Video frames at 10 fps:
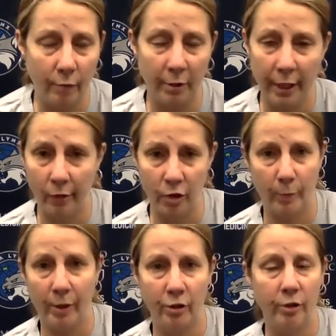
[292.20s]
players,
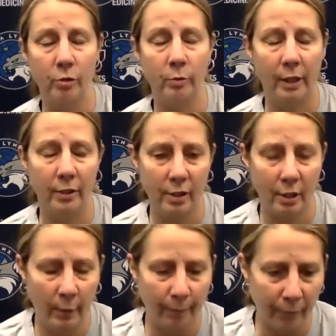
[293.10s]
especially new ones,
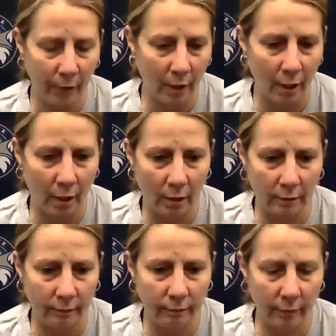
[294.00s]

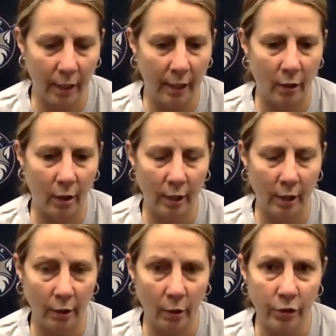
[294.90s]
and
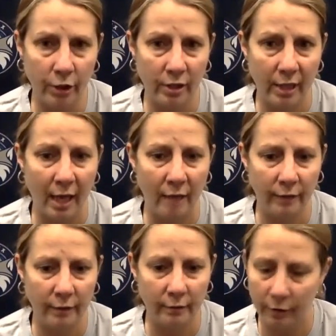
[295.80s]
our coaching staff.
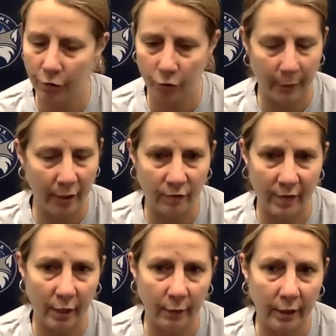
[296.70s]
And there's tremendous
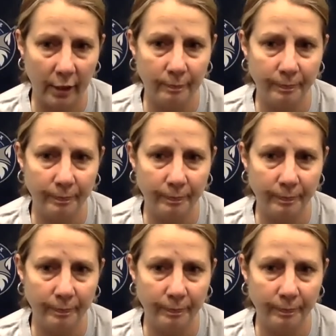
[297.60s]
value in that.